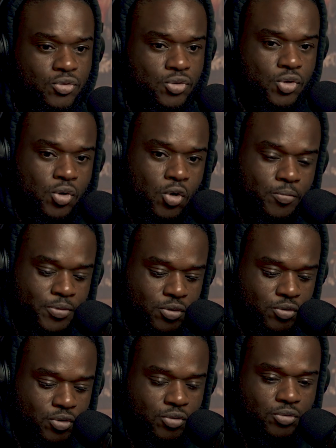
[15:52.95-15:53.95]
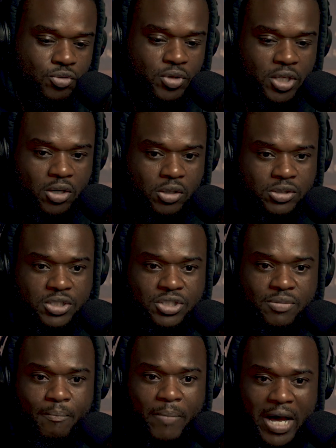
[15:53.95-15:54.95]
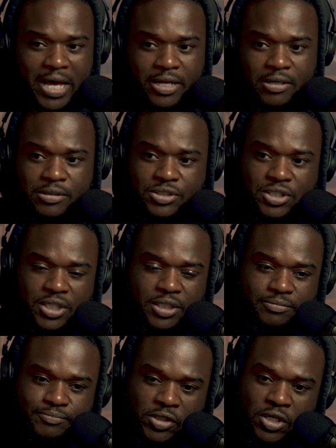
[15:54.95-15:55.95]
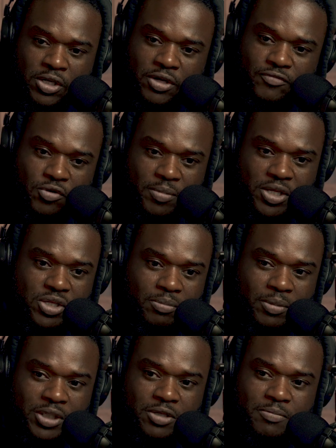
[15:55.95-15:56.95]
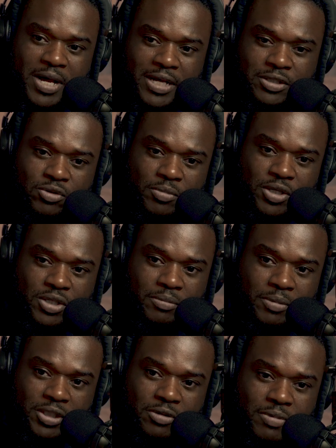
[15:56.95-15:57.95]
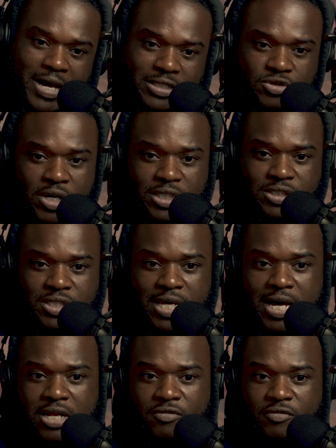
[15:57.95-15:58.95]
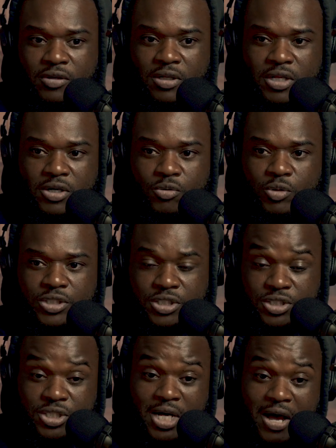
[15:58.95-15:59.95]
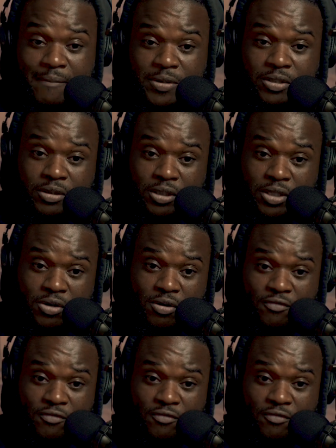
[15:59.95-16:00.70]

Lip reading: hope you get onto some buyers, and if you make your money back, you make your money back. So I say out of a litter, which is common, a litter of